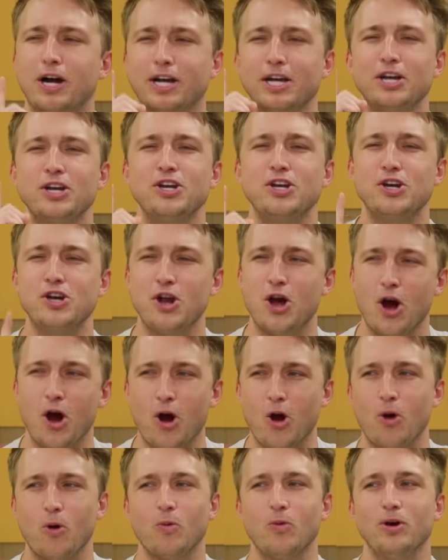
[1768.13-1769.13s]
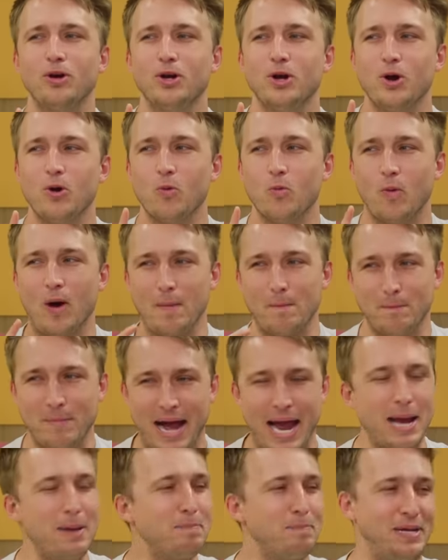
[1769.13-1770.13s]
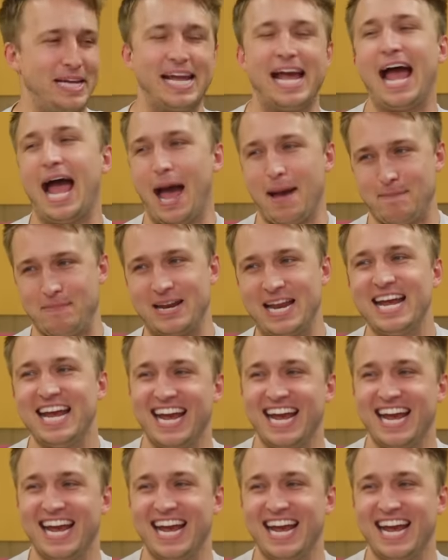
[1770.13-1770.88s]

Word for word: fucking know what might be happening.